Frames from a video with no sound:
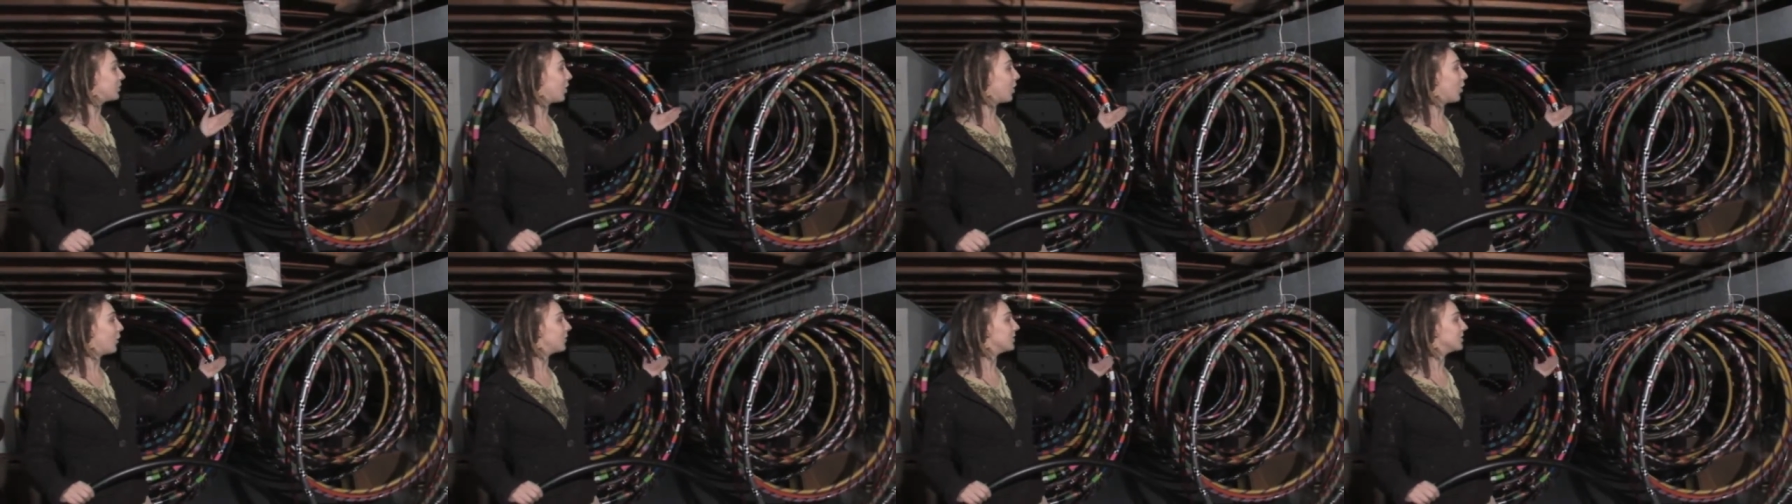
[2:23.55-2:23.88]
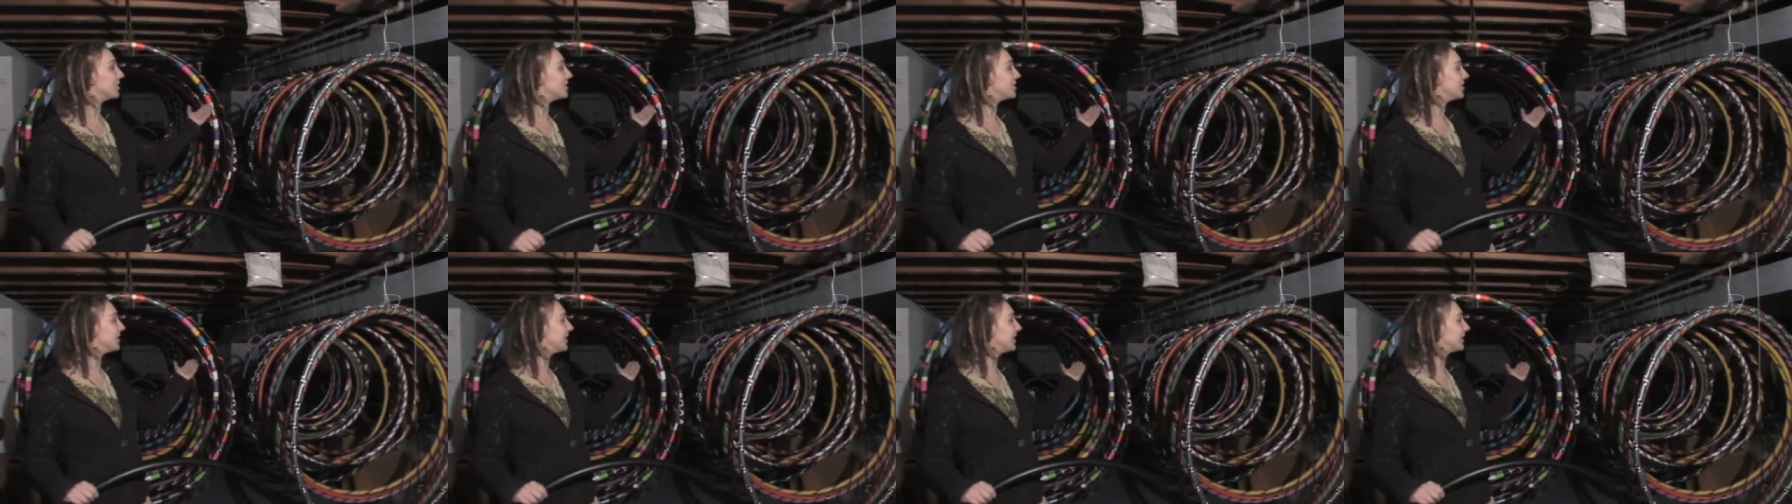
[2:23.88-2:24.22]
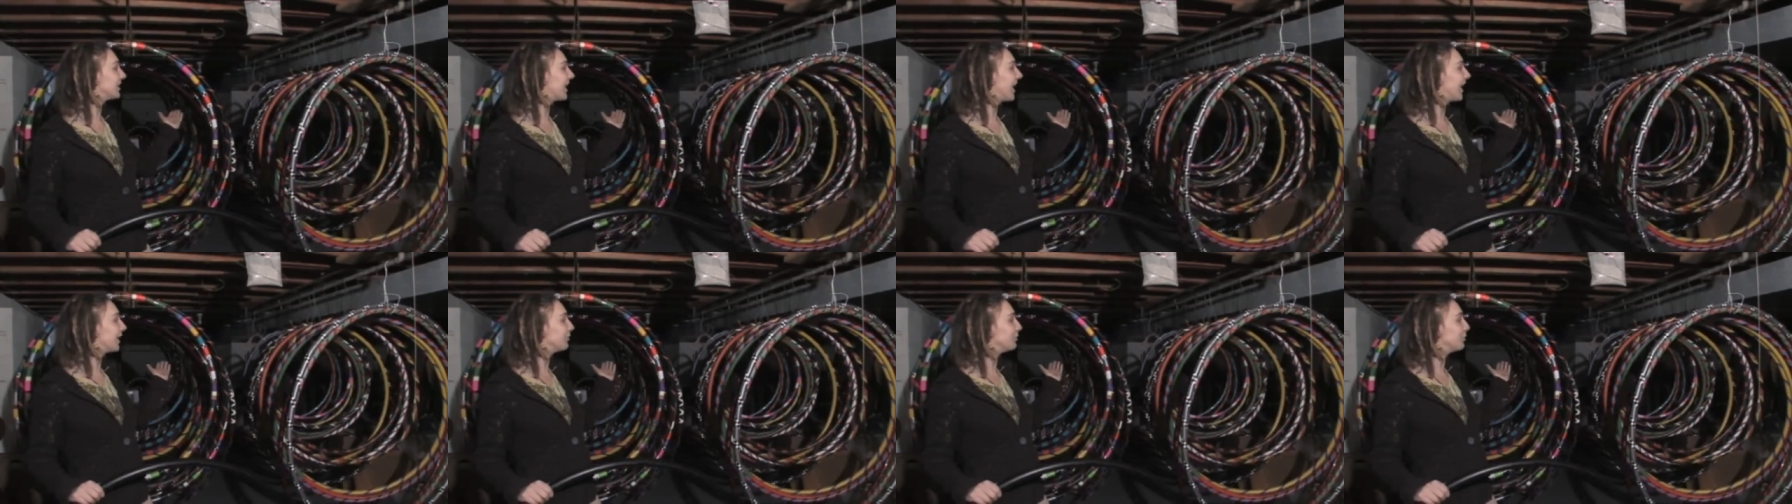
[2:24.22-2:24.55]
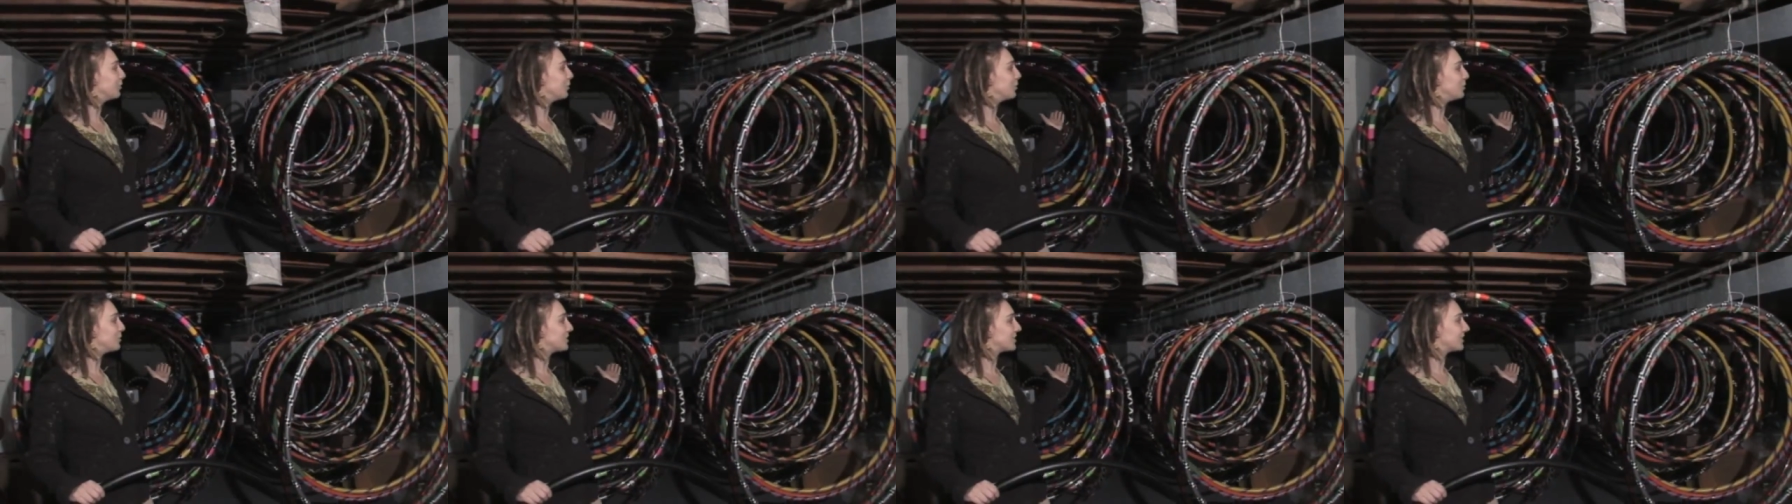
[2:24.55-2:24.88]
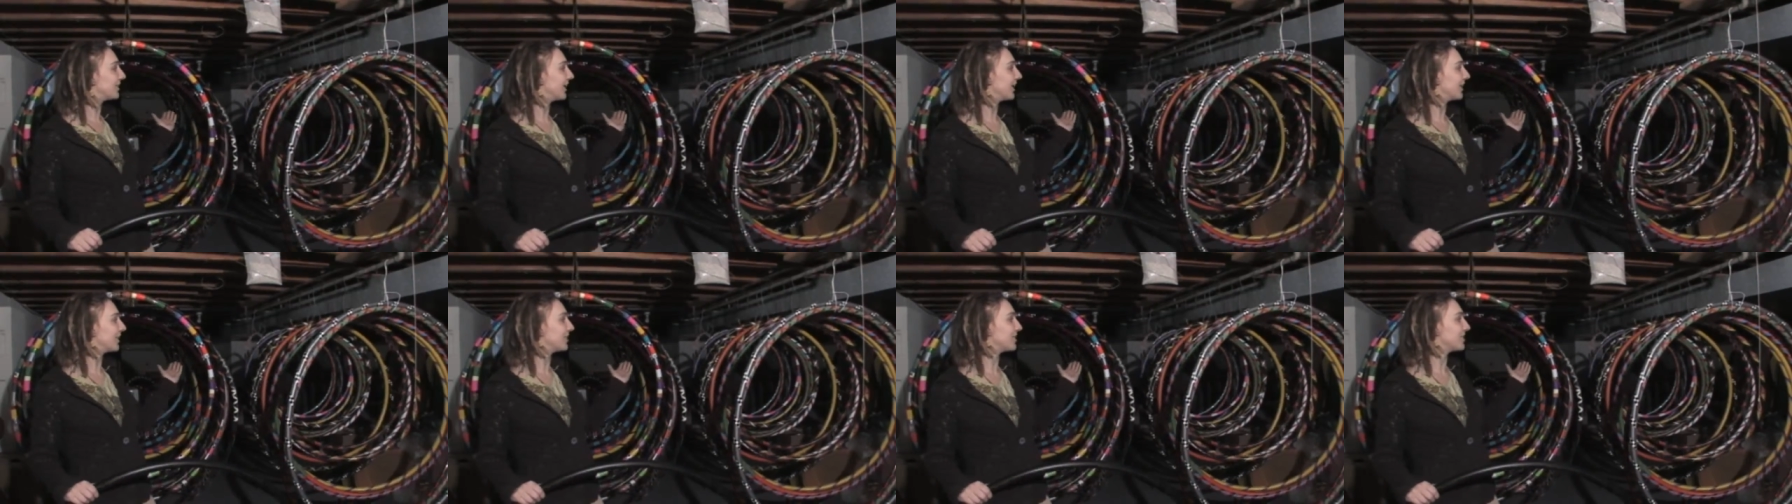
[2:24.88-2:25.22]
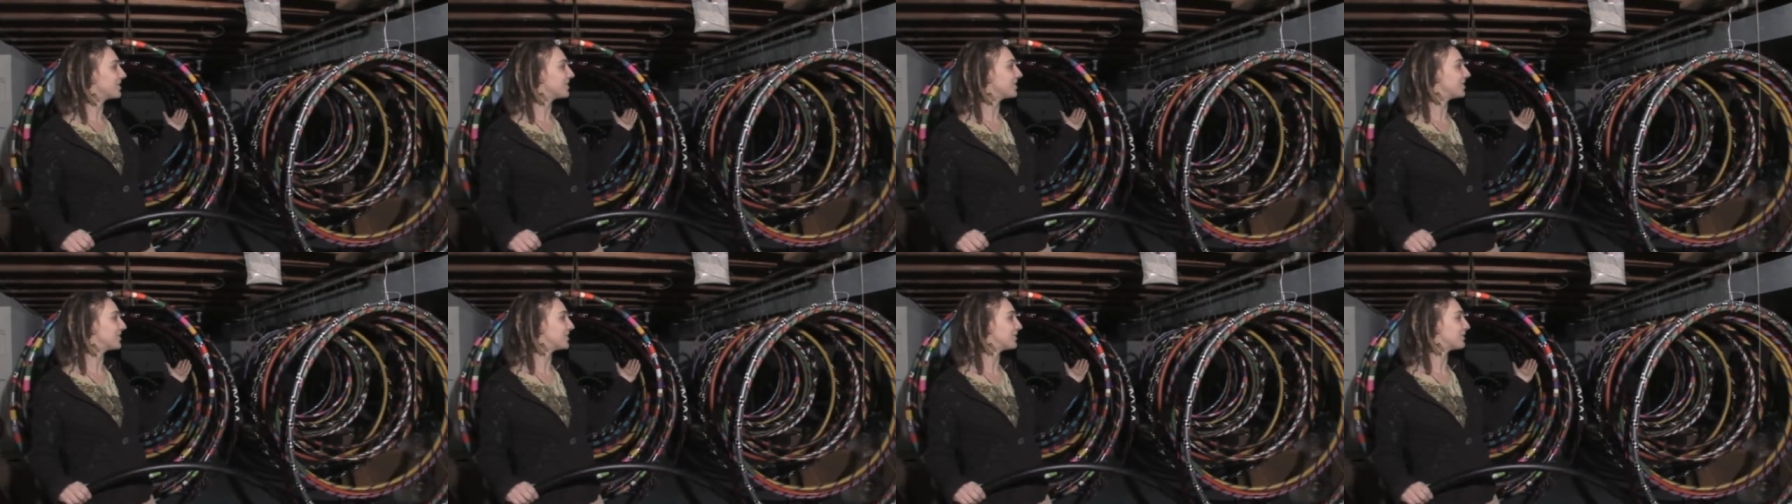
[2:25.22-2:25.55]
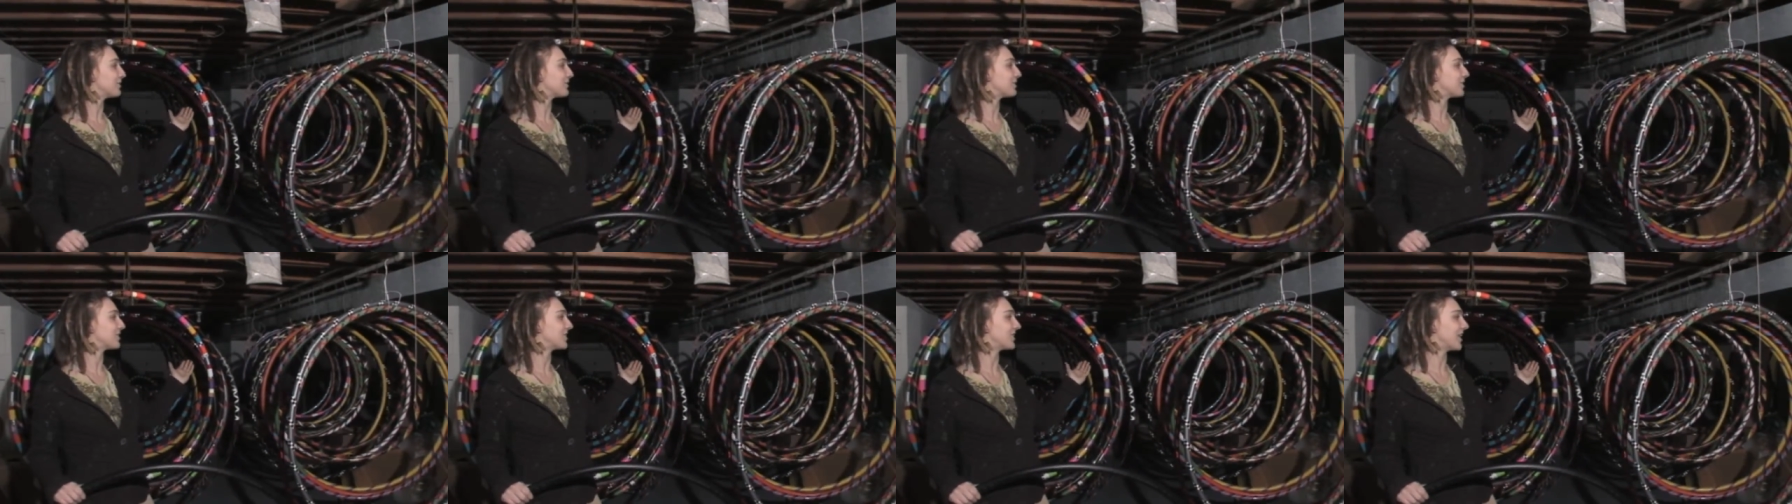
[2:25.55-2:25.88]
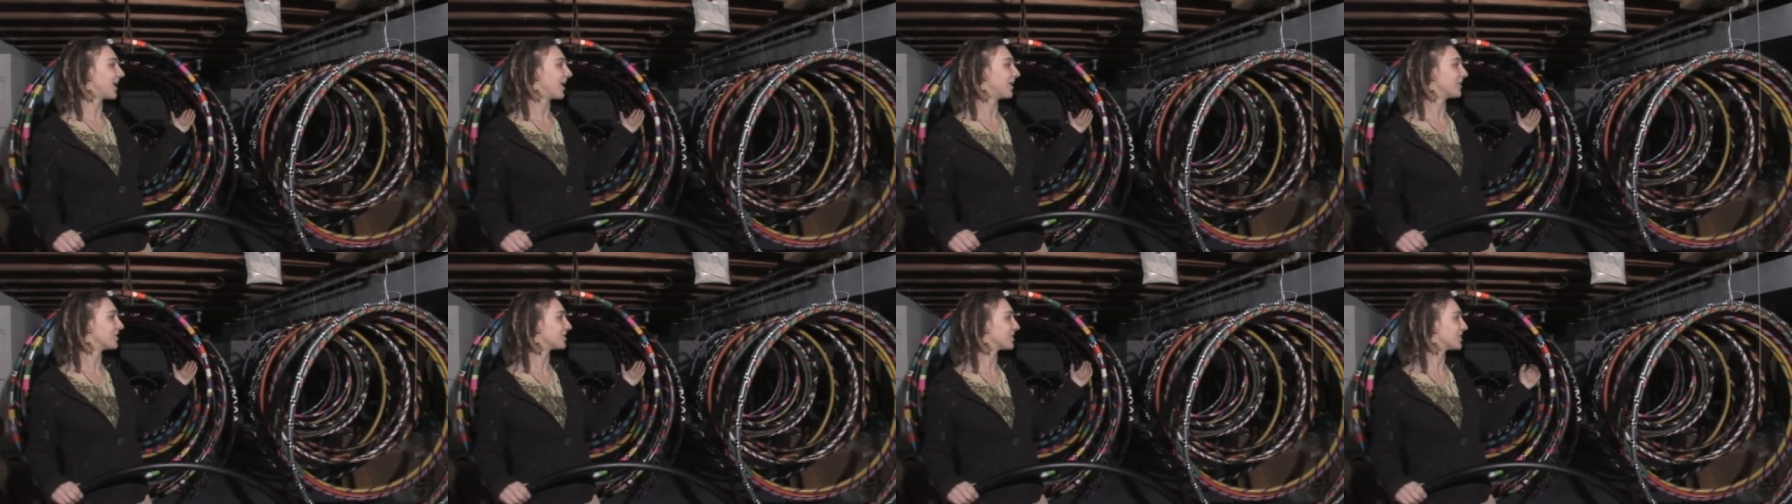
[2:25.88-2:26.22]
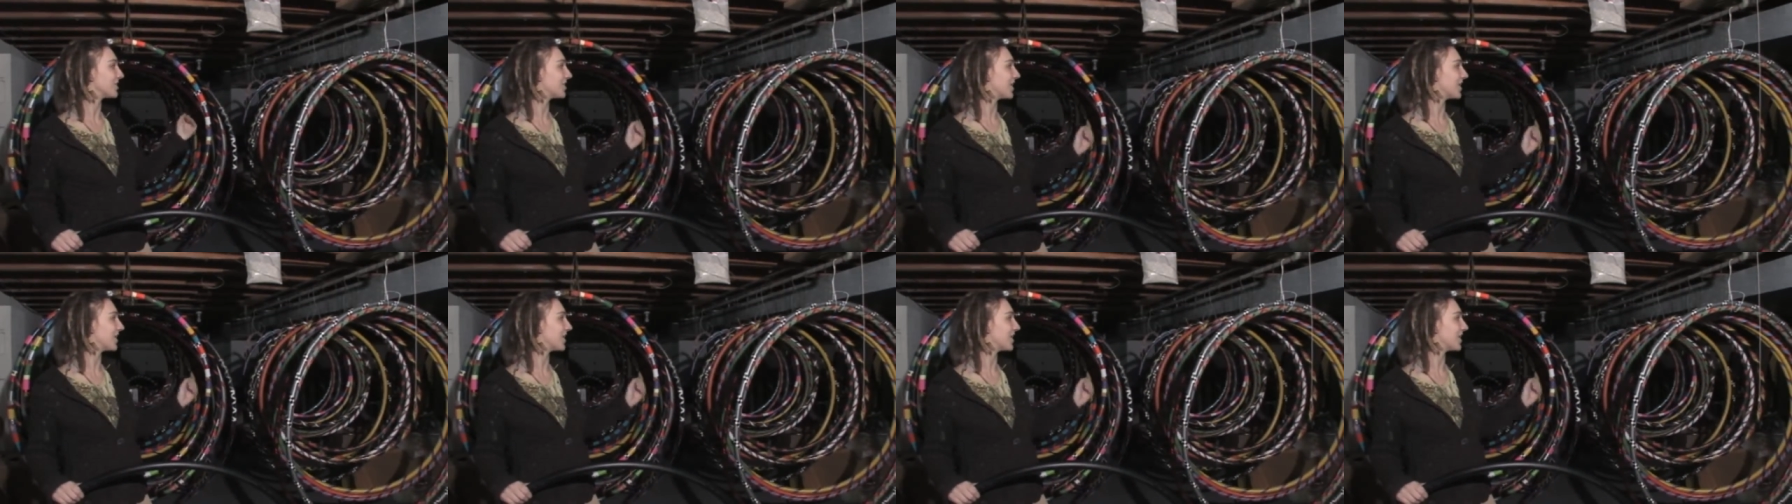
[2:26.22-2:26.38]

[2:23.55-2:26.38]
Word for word: go and see a lot of hoops like this in different styles and